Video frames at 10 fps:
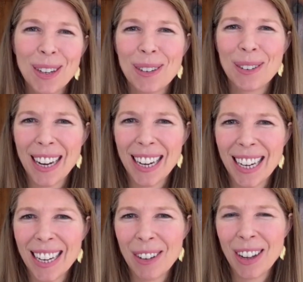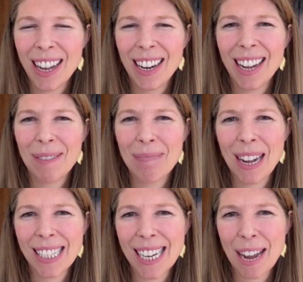right at, at
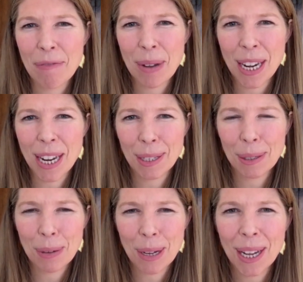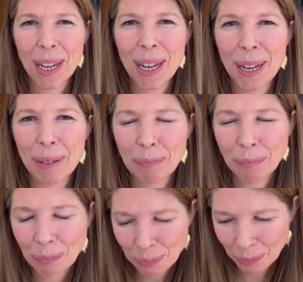my staff meetings we um,